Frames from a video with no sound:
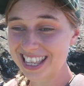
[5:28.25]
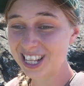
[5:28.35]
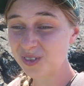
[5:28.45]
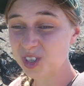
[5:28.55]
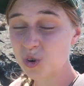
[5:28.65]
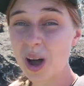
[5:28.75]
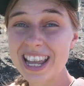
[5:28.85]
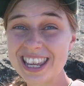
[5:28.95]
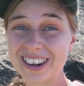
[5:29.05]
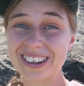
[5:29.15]
and this one's
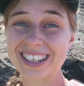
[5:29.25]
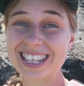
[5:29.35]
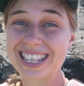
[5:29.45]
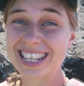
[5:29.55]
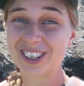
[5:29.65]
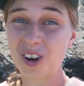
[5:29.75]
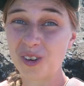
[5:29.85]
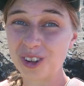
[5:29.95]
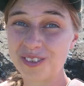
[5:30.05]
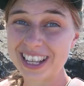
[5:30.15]
quite young because it's still
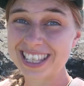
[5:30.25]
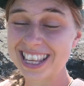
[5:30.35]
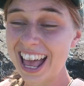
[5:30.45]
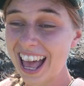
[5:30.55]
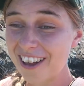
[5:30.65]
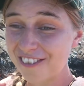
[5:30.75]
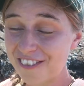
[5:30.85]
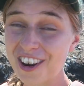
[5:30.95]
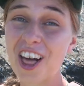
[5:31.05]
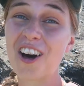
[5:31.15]
got all of its
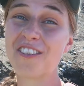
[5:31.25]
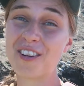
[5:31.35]
fluff.